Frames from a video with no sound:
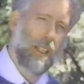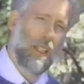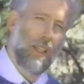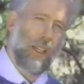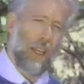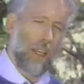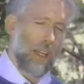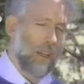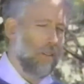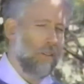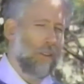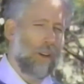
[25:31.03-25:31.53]

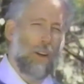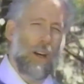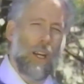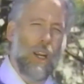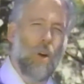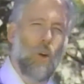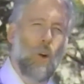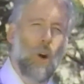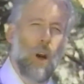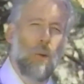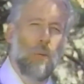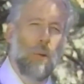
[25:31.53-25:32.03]
in a very
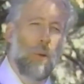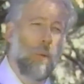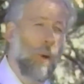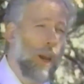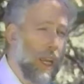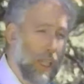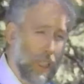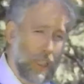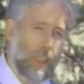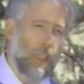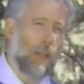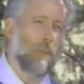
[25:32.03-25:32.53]
horrible way,
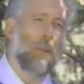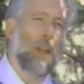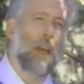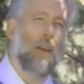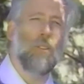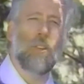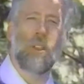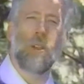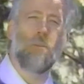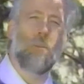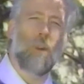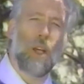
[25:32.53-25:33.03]
and
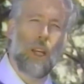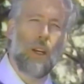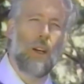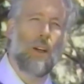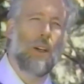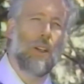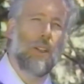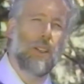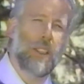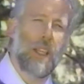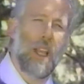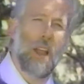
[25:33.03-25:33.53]
sometimes the mother
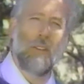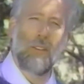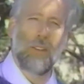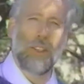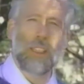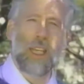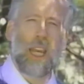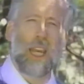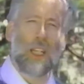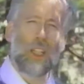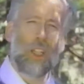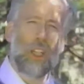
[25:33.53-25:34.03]
herself is
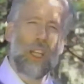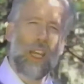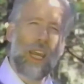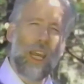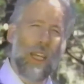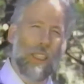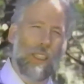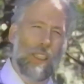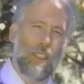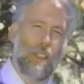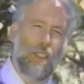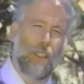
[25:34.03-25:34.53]
actually
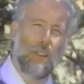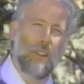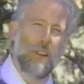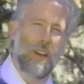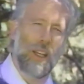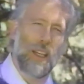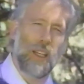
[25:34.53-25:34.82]
asked to do it.